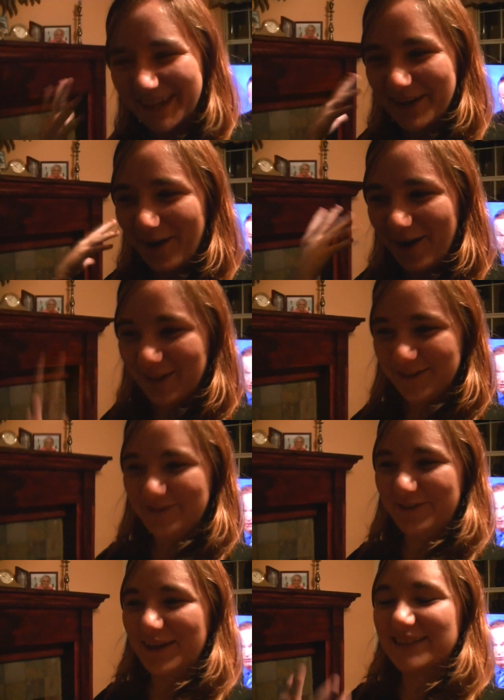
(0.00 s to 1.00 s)
like all
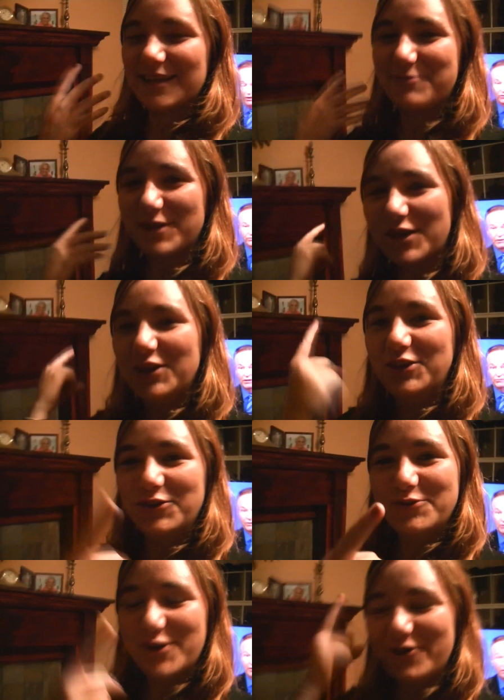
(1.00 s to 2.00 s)
of you, except
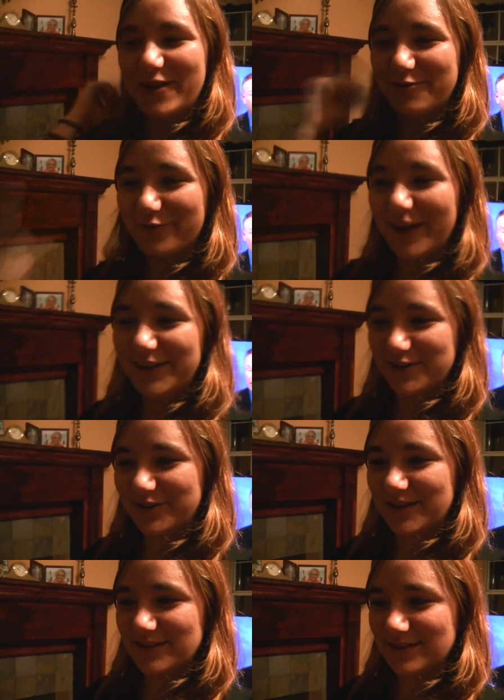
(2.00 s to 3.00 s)
you don't and Rachel
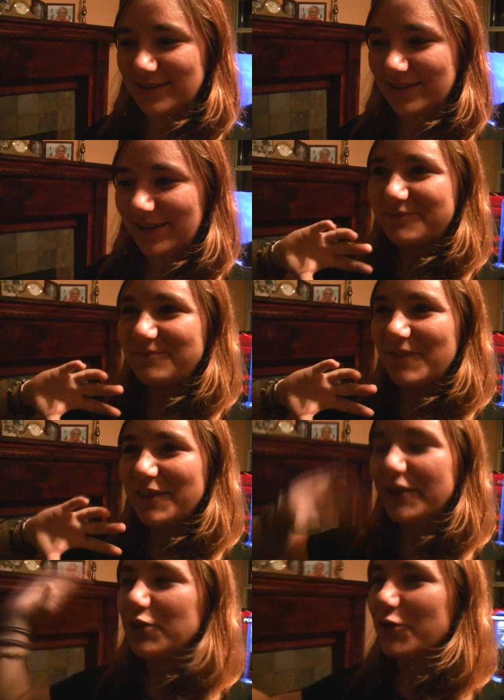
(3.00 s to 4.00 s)
doesn't.
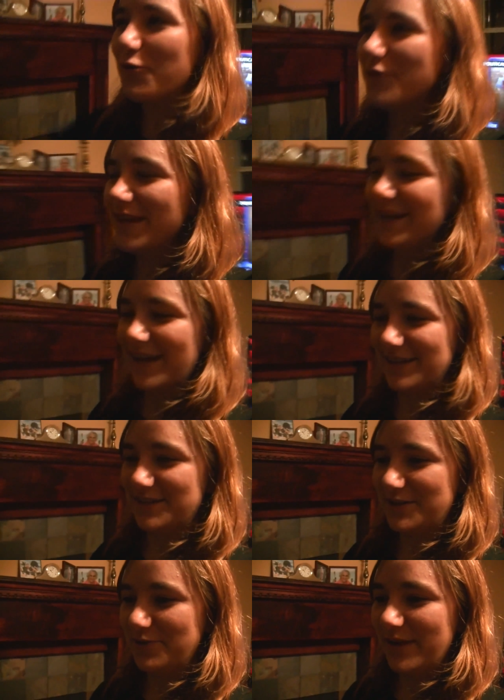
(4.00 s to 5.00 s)
Like Lothian has
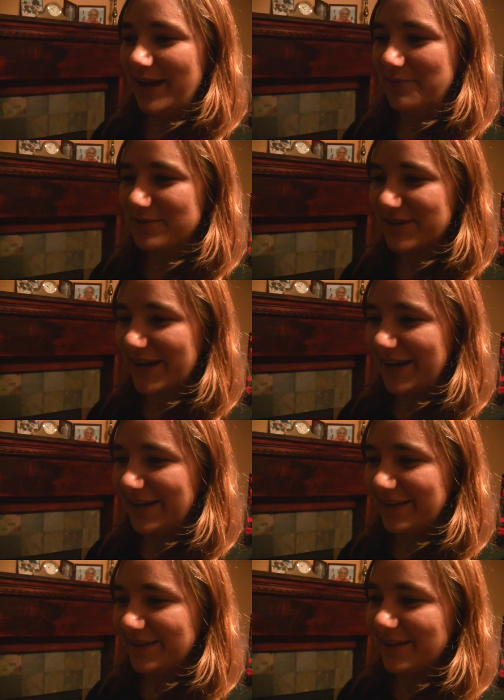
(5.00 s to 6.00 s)
two names,
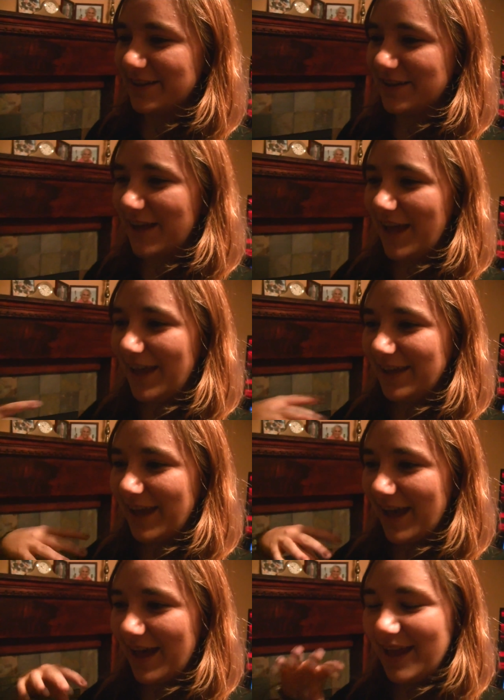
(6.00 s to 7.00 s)
right? Yeah, that,
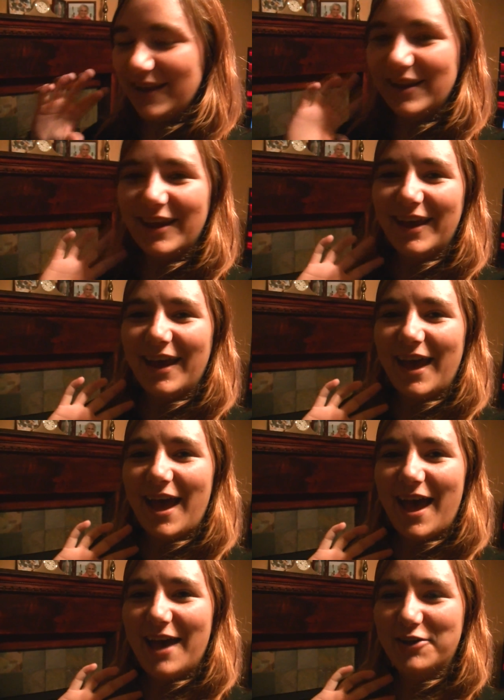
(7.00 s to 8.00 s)
yeah and
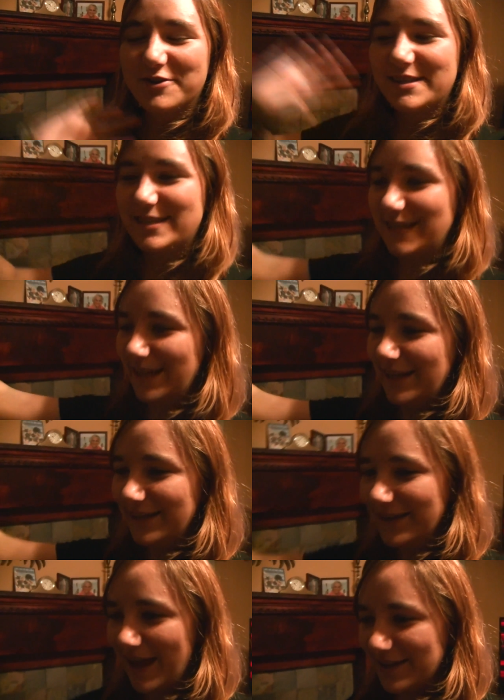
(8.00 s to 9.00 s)

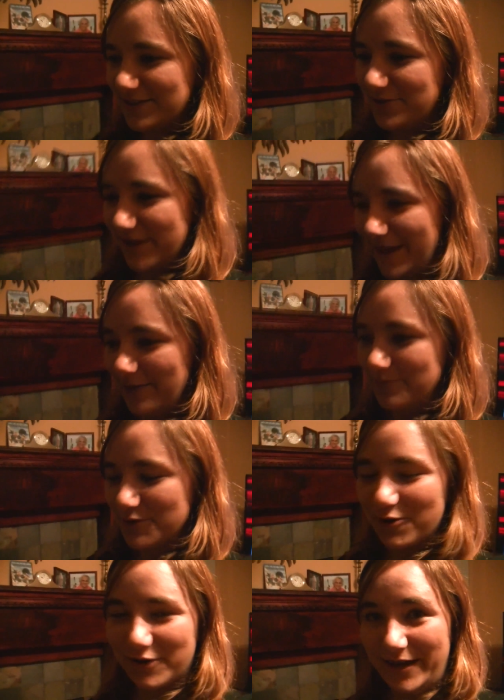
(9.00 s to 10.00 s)
Christine has two names,
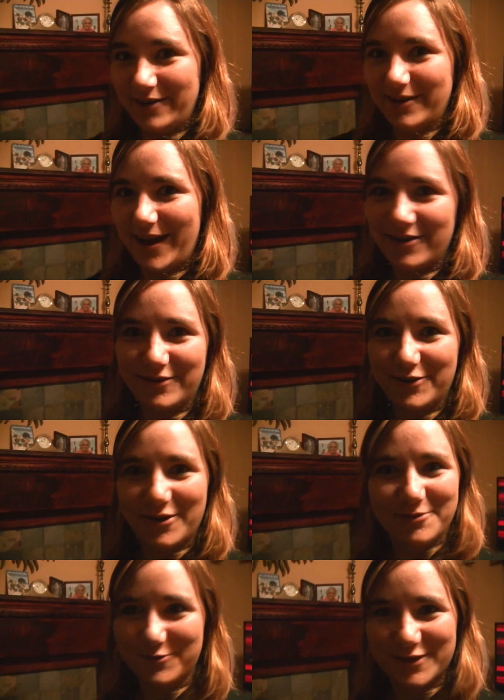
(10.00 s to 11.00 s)
or Curie. I don't even know what
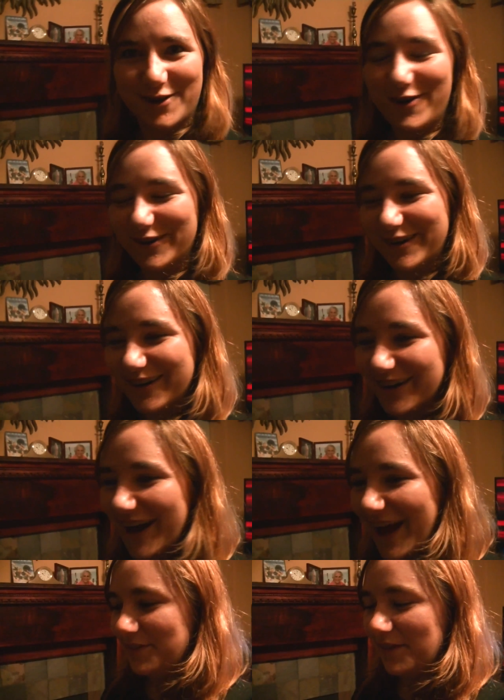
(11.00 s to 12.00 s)
I'm supposed to call her.
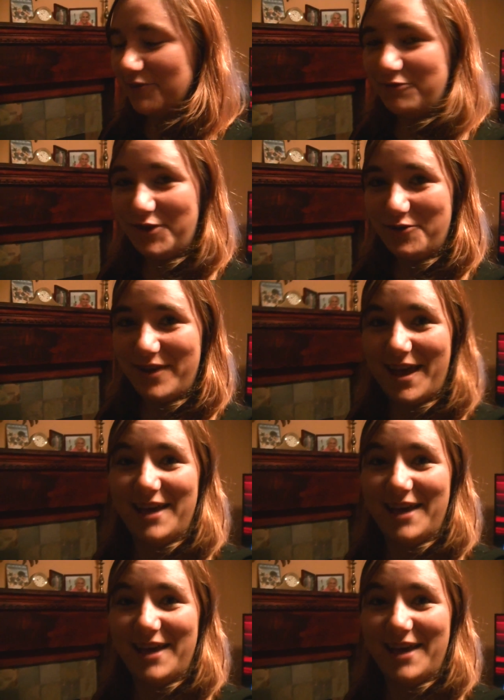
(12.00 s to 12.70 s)
Like Fiona